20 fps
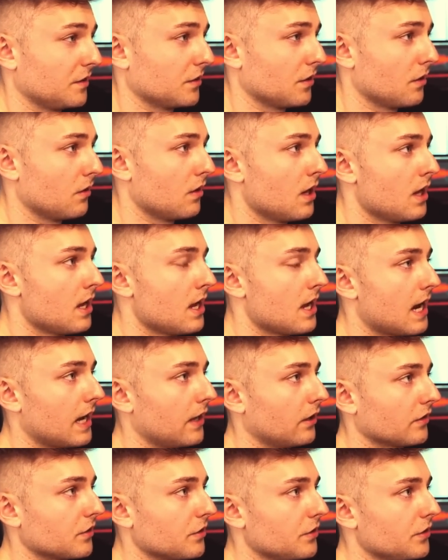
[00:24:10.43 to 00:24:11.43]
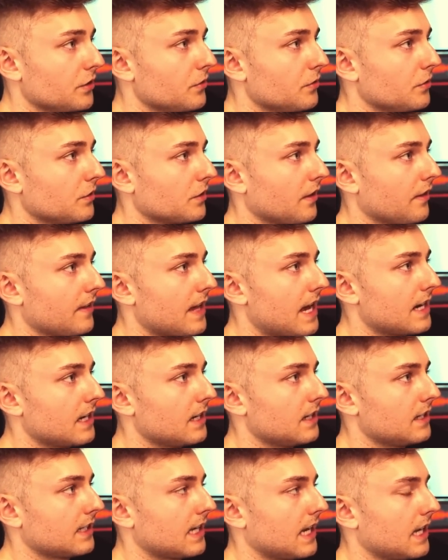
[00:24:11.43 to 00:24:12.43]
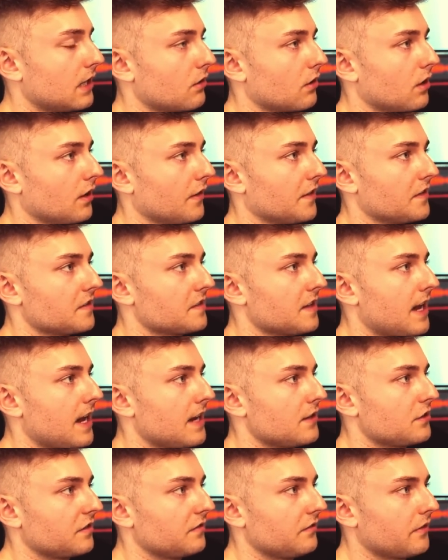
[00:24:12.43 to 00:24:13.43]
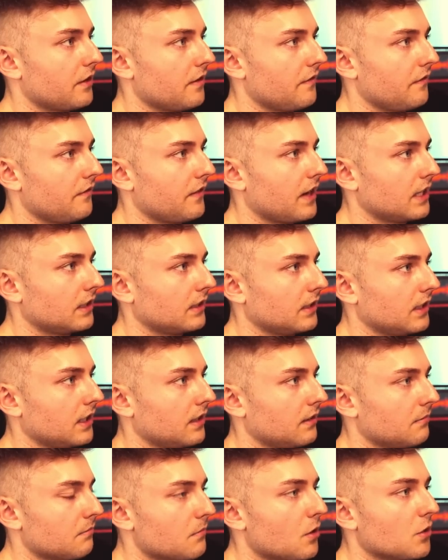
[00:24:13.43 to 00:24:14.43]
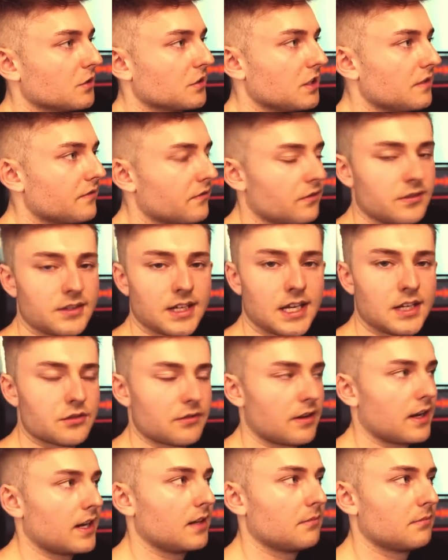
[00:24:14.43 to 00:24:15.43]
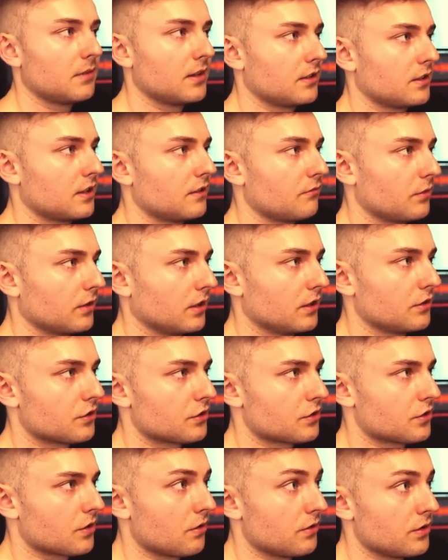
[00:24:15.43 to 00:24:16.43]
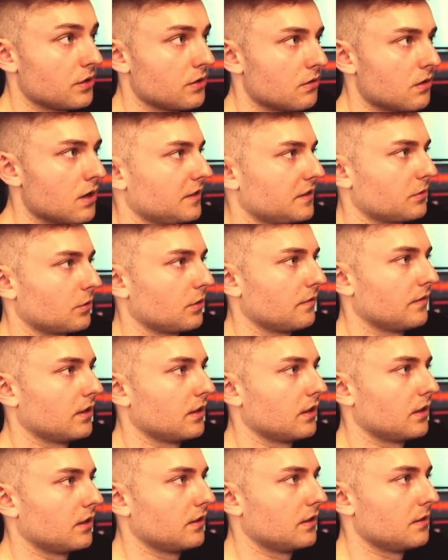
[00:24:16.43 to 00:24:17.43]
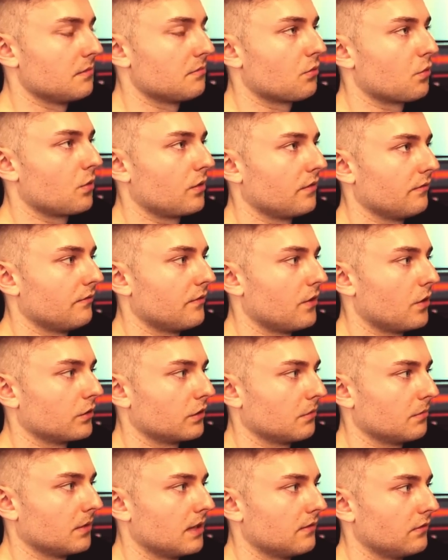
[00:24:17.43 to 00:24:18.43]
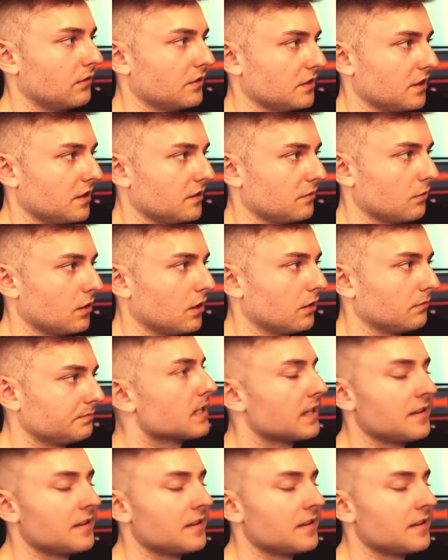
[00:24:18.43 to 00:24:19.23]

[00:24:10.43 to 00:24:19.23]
So I also use that indicator on the side, just very faintly, mostly for day trading, but can really just show you sort of the important volume levels as well.